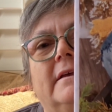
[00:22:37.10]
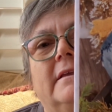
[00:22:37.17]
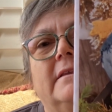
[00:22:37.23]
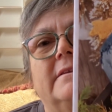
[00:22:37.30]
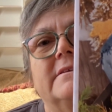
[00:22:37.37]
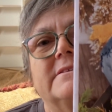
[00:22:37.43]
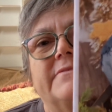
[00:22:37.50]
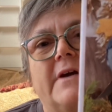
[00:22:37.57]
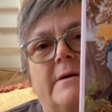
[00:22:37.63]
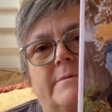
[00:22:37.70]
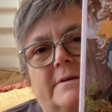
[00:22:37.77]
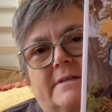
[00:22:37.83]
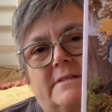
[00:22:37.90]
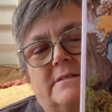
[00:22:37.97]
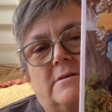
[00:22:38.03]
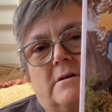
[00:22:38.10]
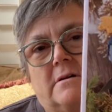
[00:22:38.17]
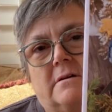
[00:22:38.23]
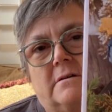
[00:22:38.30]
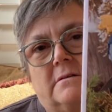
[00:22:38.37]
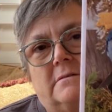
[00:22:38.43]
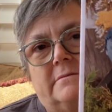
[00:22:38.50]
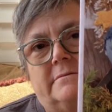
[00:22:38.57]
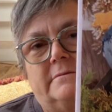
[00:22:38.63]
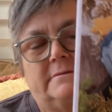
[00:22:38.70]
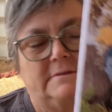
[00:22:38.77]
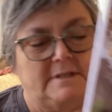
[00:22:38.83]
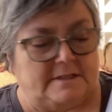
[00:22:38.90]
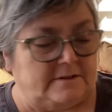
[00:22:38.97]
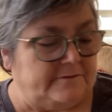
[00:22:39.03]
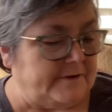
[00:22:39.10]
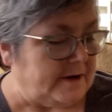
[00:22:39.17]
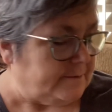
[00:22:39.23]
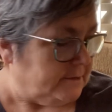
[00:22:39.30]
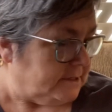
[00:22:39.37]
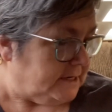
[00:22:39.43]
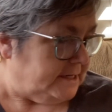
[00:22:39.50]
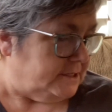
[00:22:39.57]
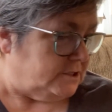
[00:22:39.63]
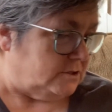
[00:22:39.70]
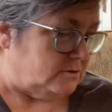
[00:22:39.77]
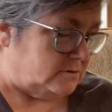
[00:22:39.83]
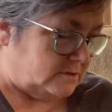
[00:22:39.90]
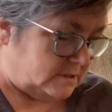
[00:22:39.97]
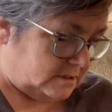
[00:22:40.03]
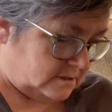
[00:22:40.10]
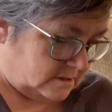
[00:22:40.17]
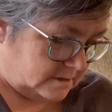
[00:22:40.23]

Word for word: This fabric is darker than the fabric I chose.